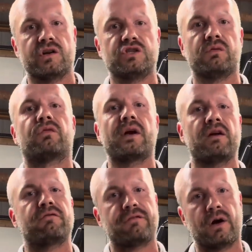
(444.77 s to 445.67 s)
is you've
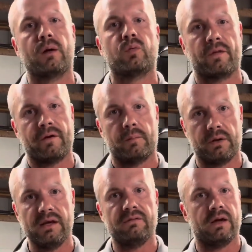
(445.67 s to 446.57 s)
reaffirmed what they're
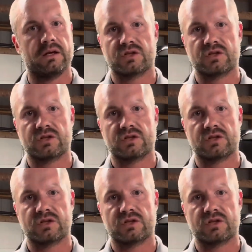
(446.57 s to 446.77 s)
believing.